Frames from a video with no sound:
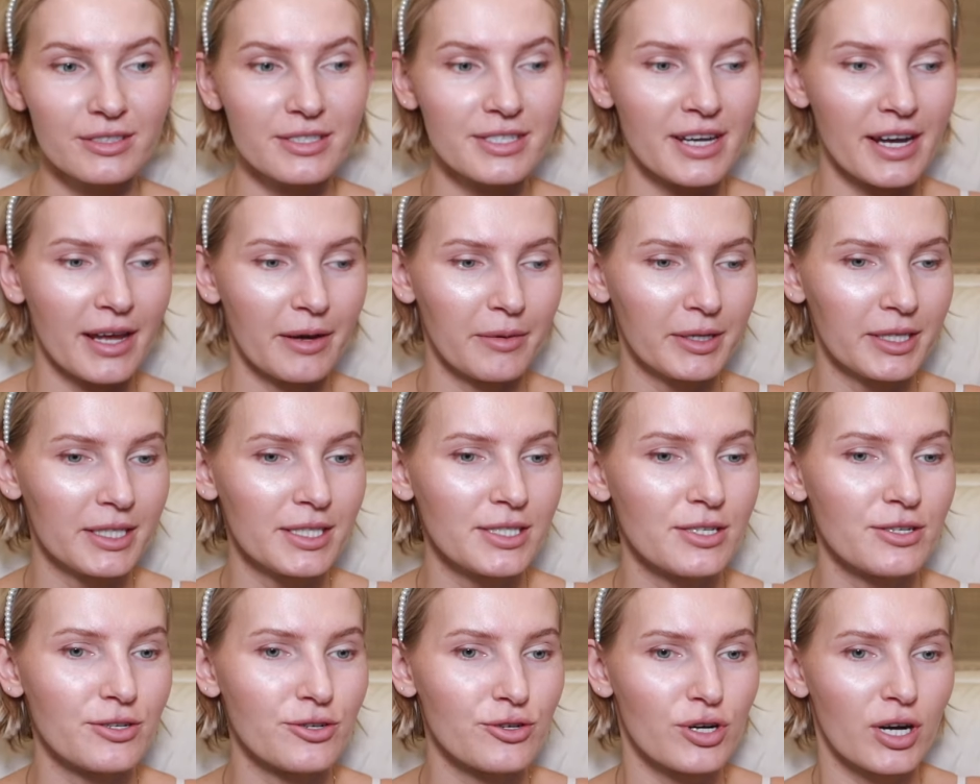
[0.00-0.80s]
Today I
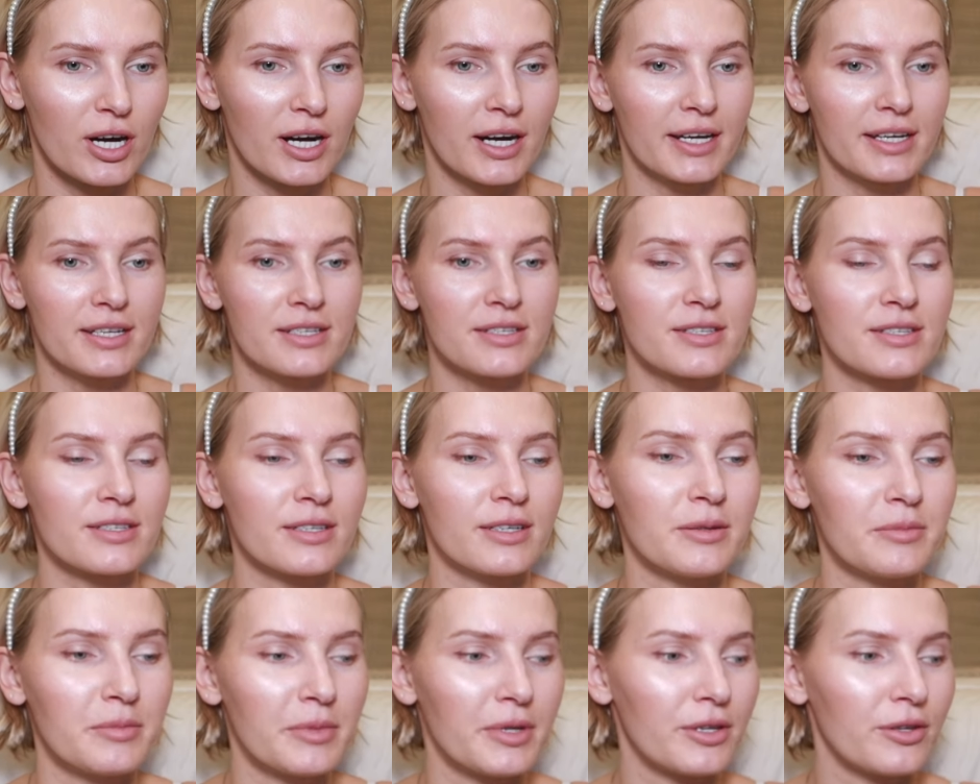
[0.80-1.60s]
wanted to try
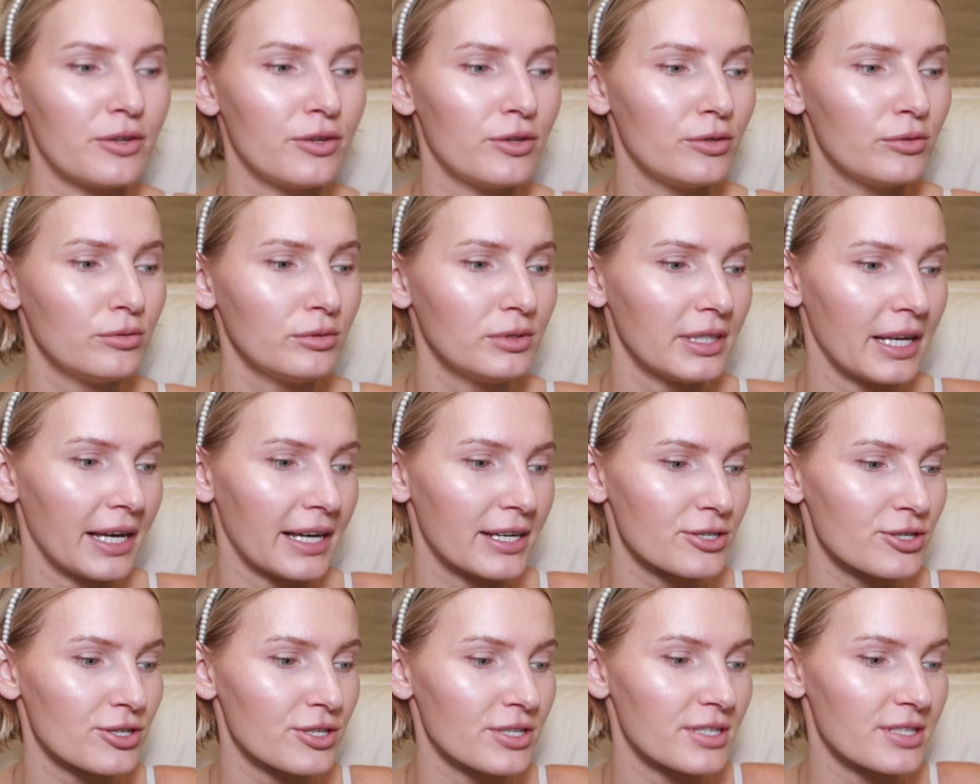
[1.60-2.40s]
some new
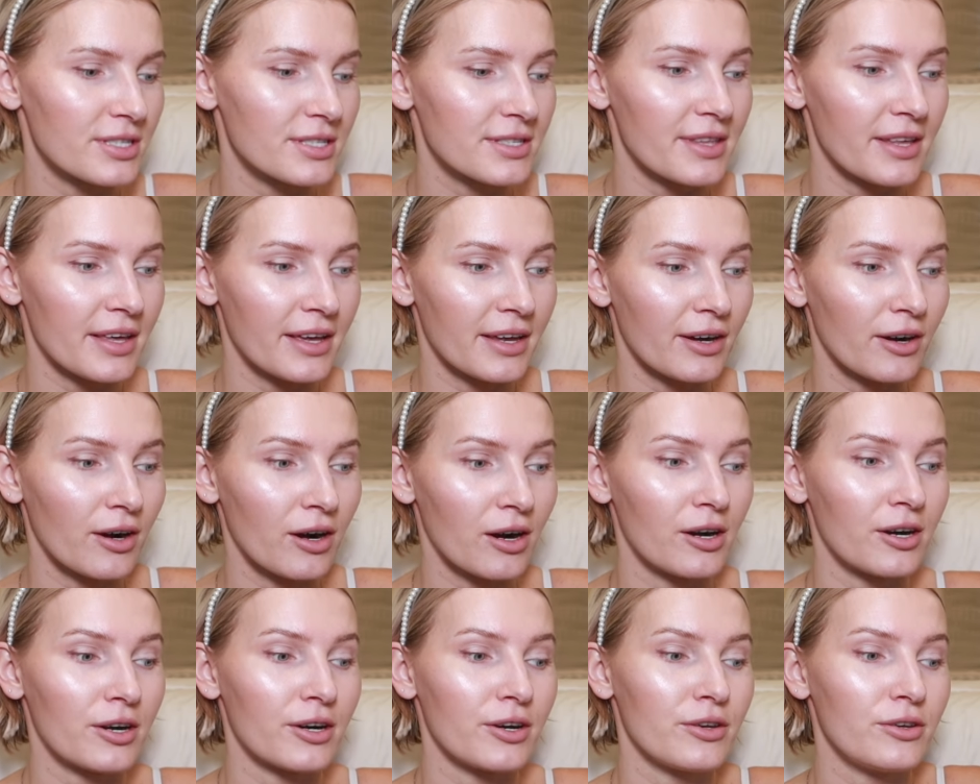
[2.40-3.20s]
lashes that
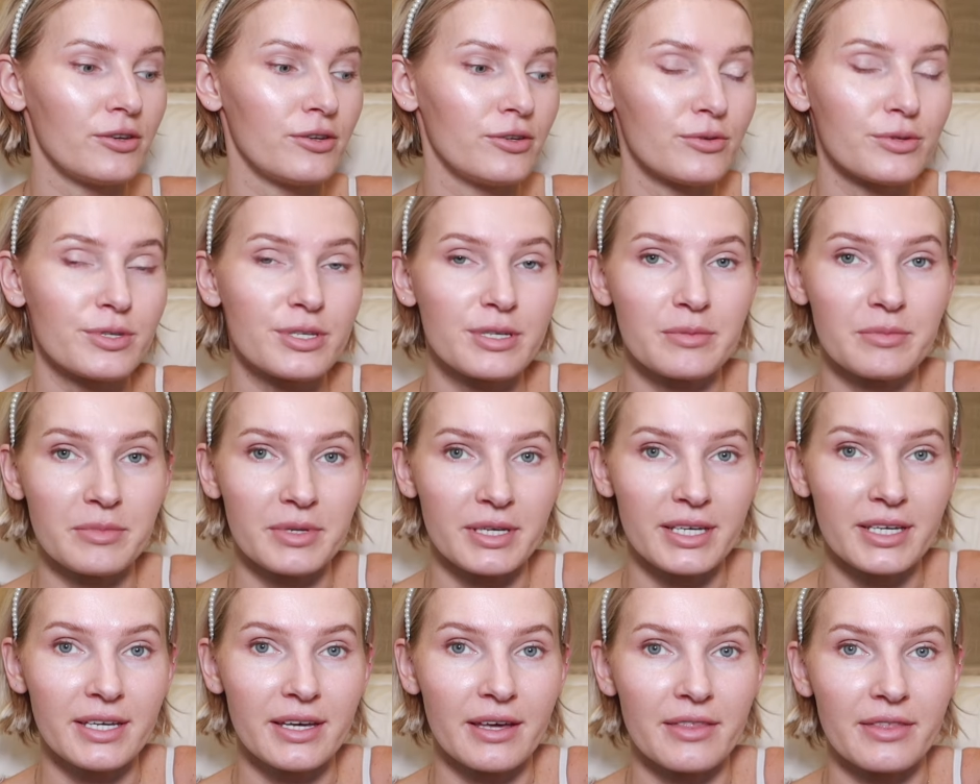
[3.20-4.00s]
are new to
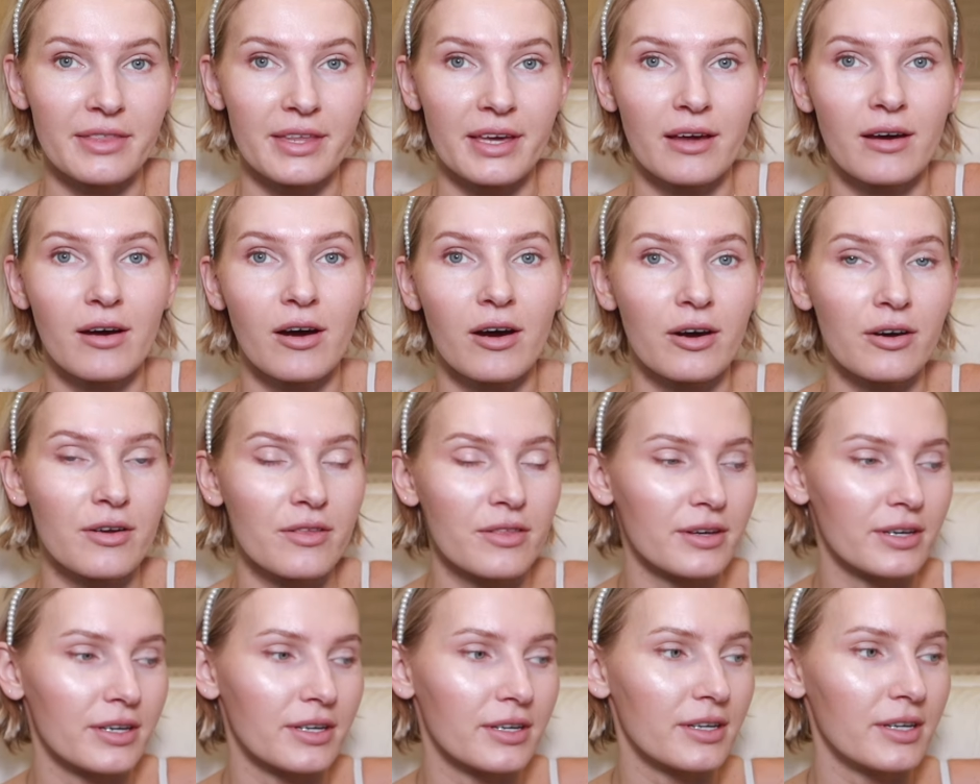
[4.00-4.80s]
me, and they are
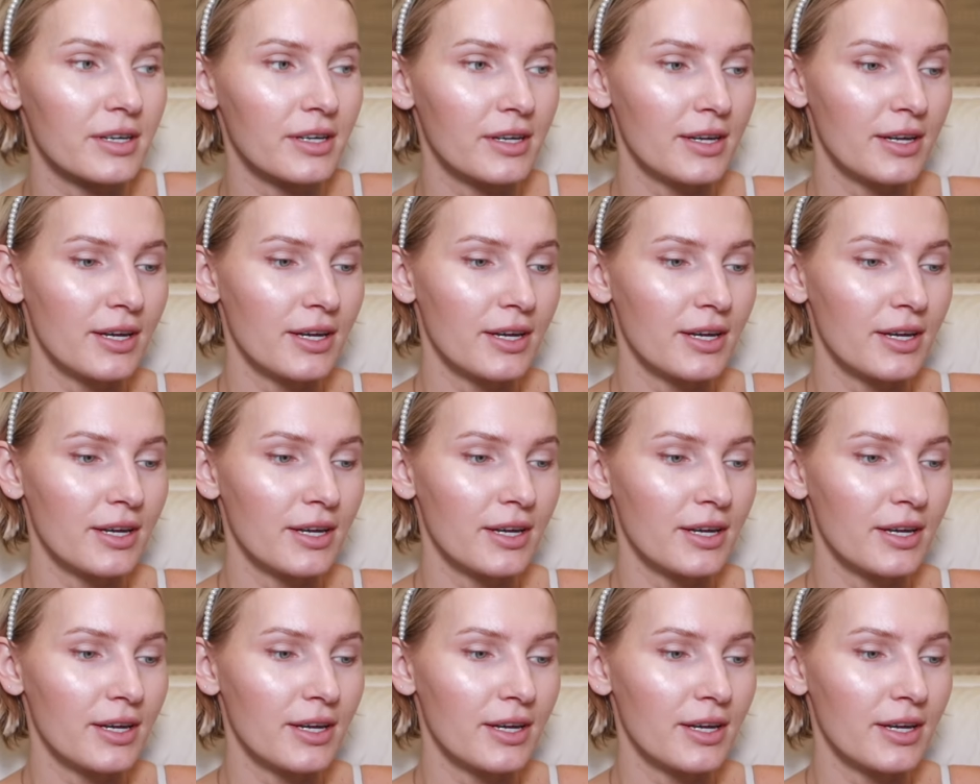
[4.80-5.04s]
the